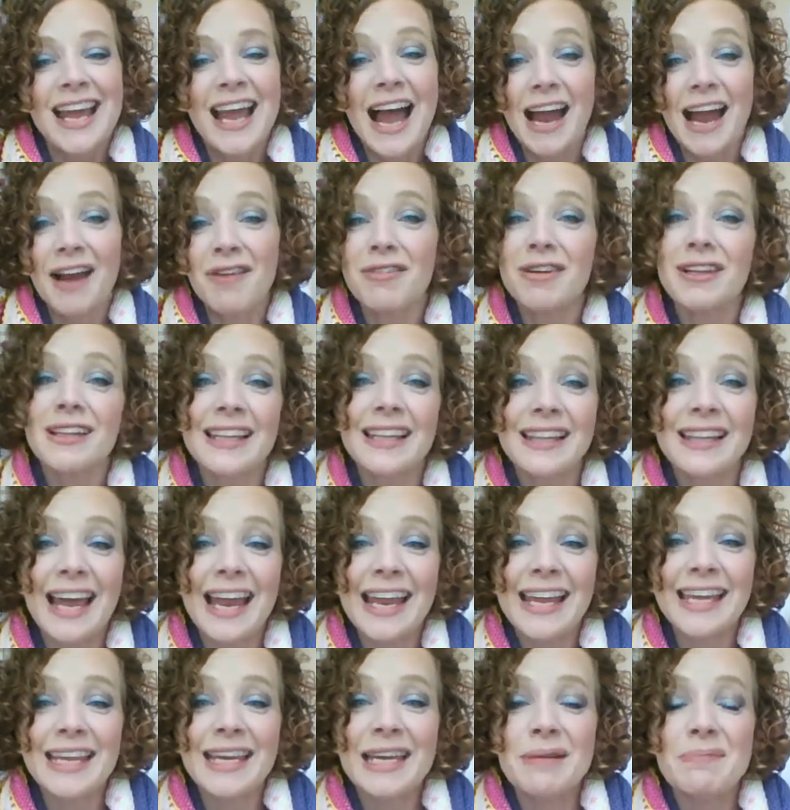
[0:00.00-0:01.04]
I really
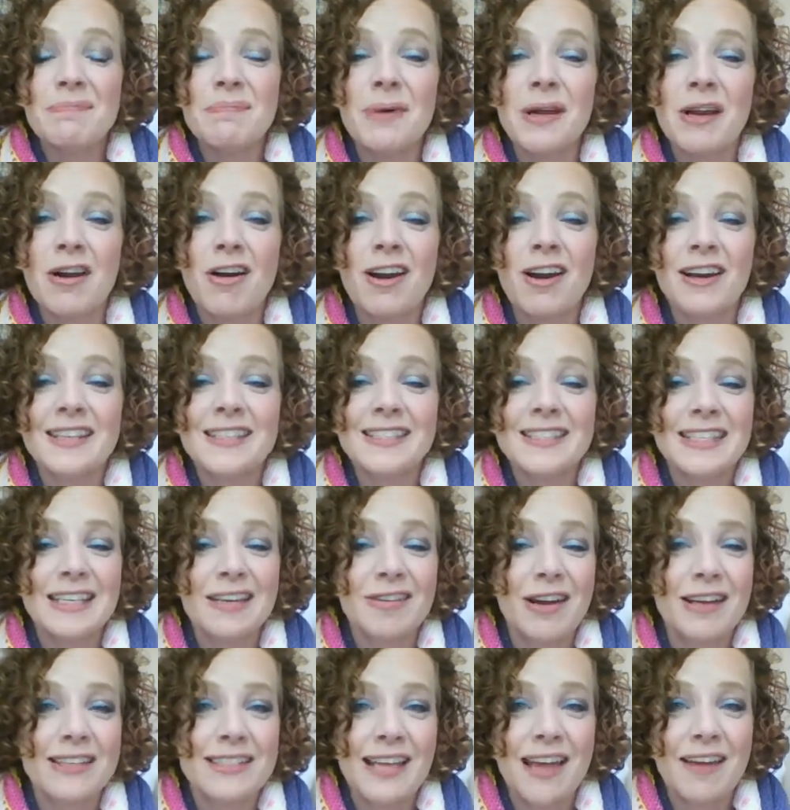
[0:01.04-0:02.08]
like it, but honestly, you
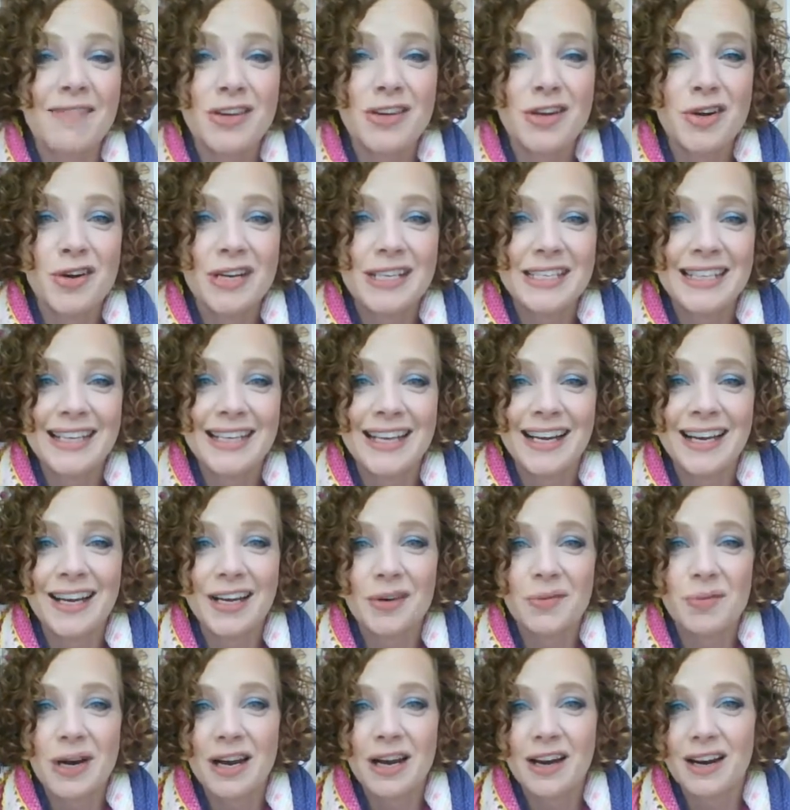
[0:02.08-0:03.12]
guys, I have no idea how
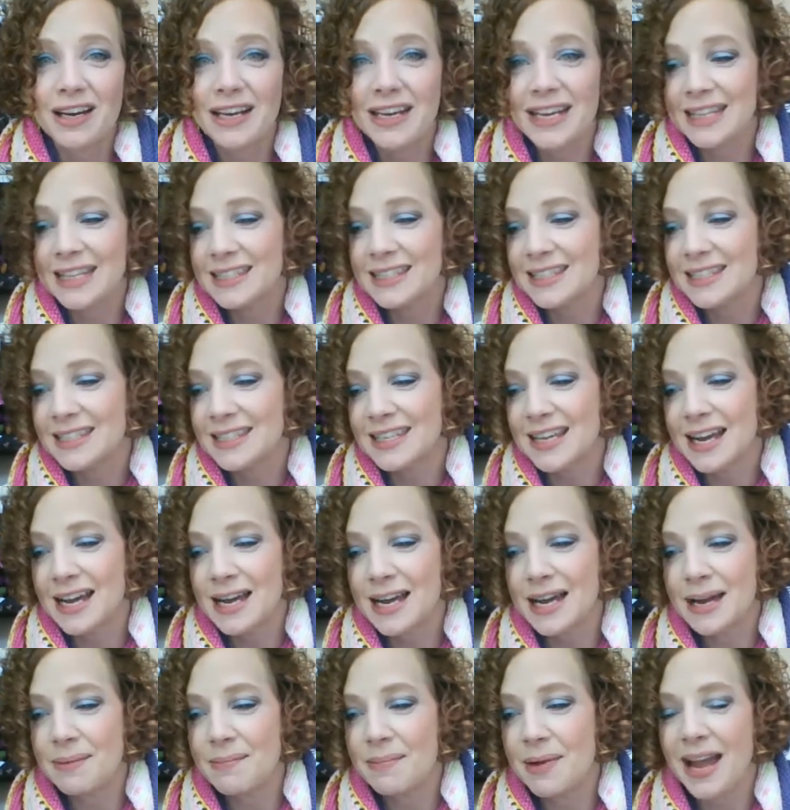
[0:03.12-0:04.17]
to wear it. It's
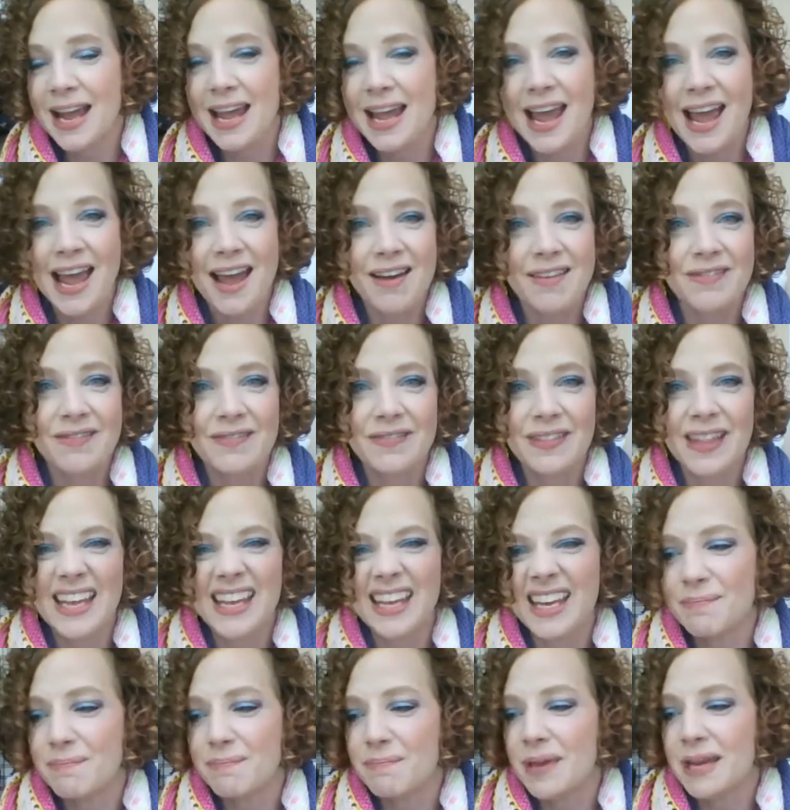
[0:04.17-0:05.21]
I have like
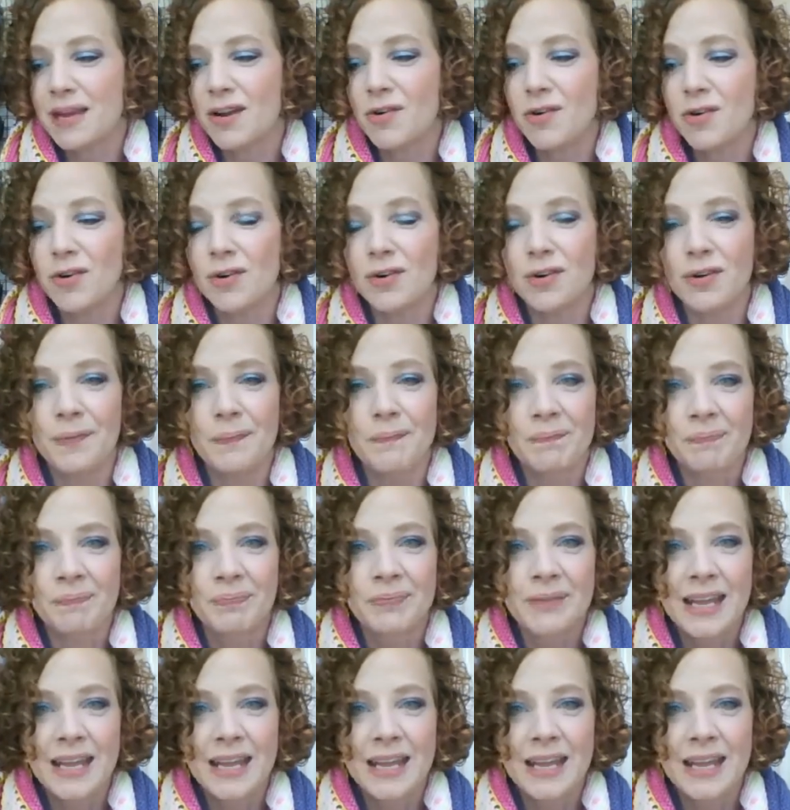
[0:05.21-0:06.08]
a big old